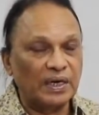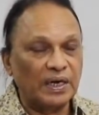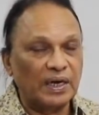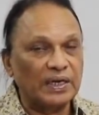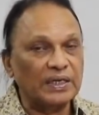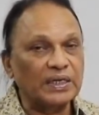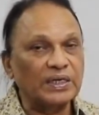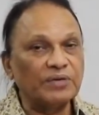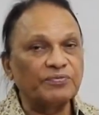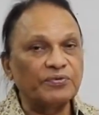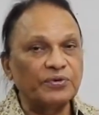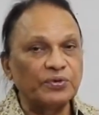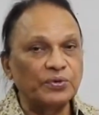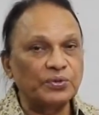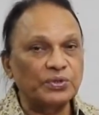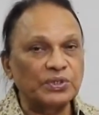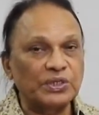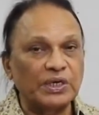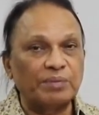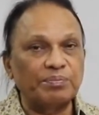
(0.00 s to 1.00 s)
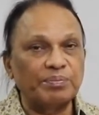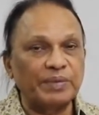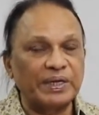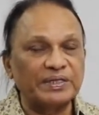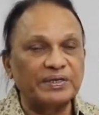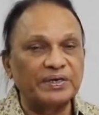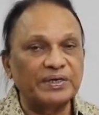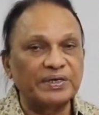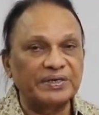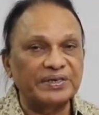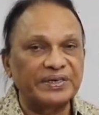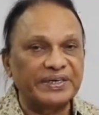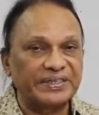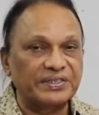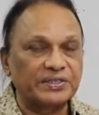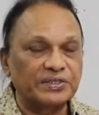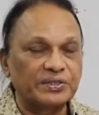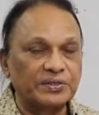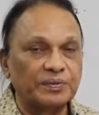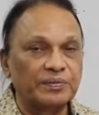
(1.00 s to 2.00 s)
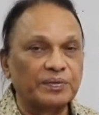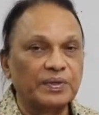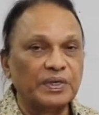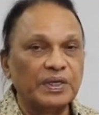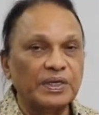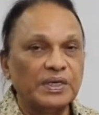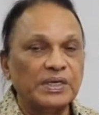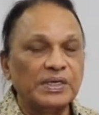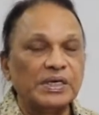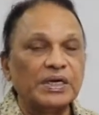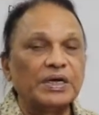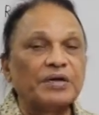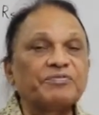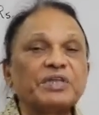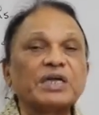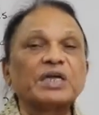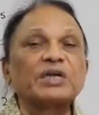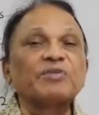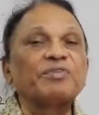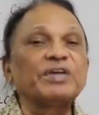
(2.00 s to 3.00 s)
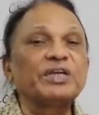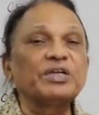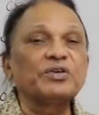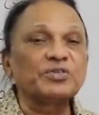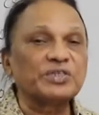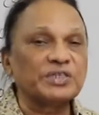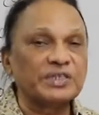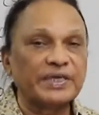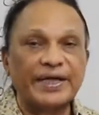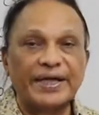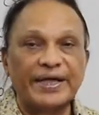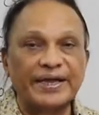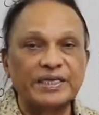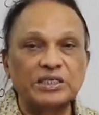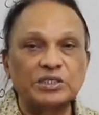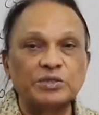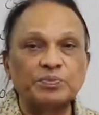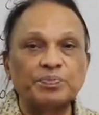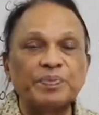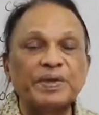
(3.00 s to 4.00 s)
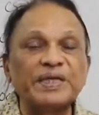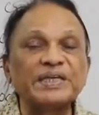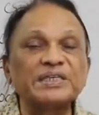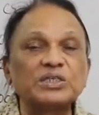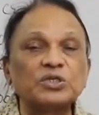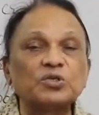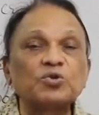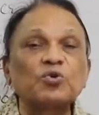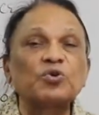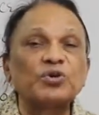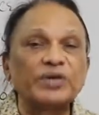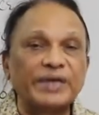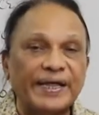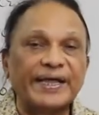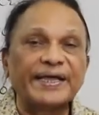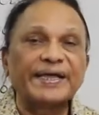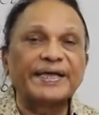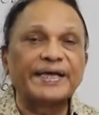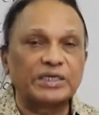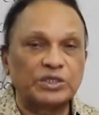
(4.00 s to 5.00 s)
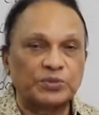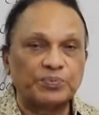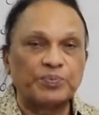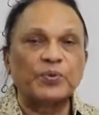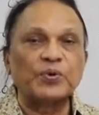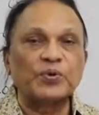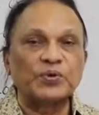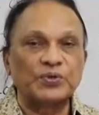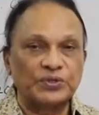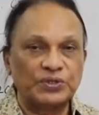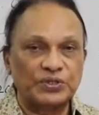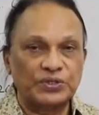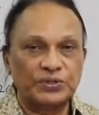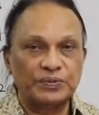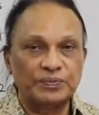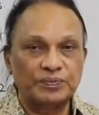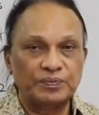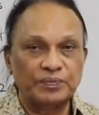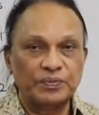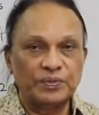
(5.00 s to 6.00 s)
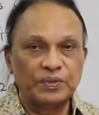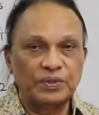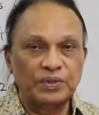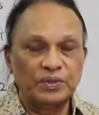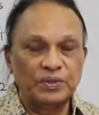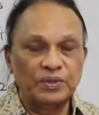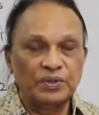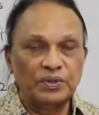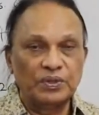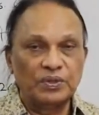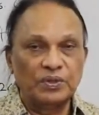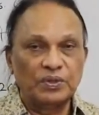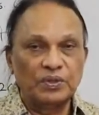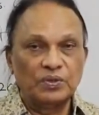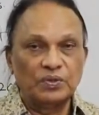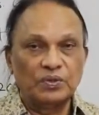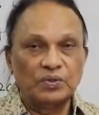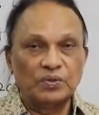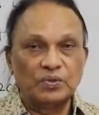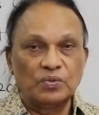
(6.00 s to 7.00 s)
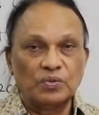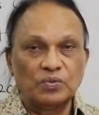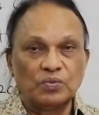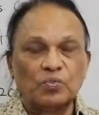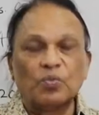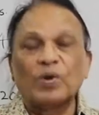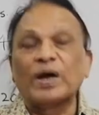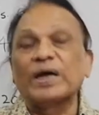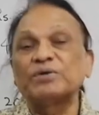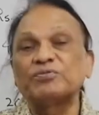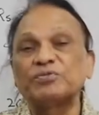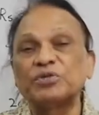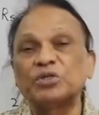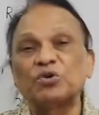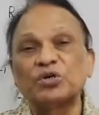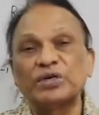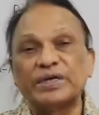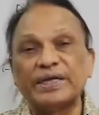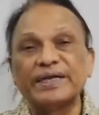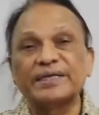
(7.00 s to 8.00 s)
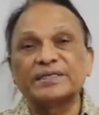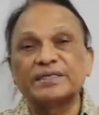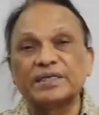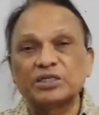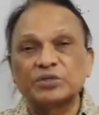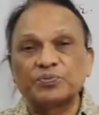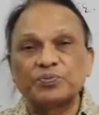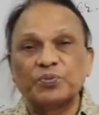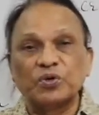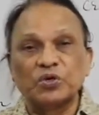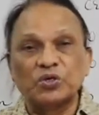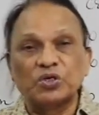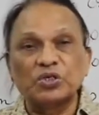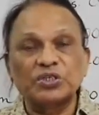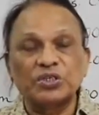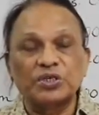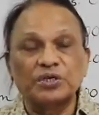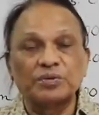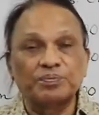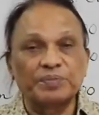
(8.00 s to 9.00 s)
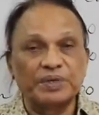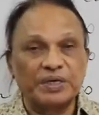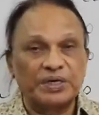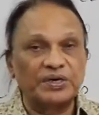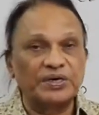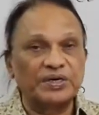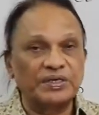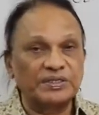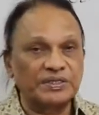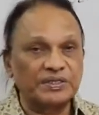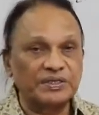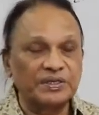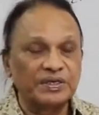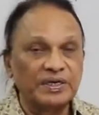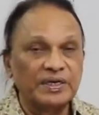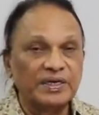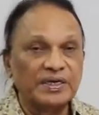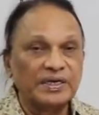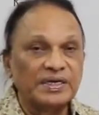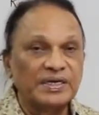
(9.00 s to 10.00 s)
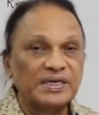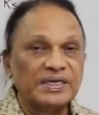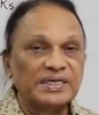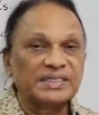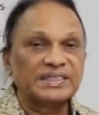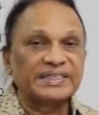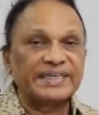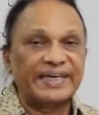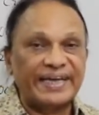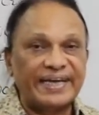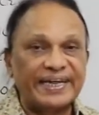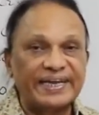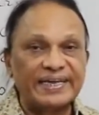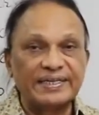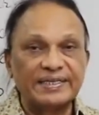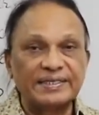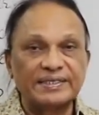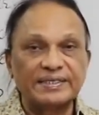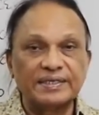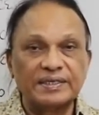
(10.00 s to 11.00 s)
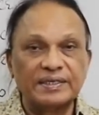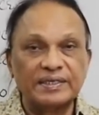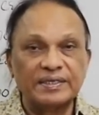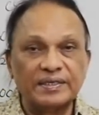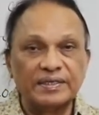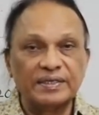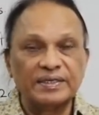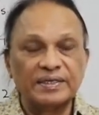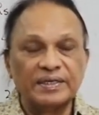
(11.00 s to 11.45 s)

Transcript: I give you some other tricks if they given you sales please don't take exports why we don't take exports because sales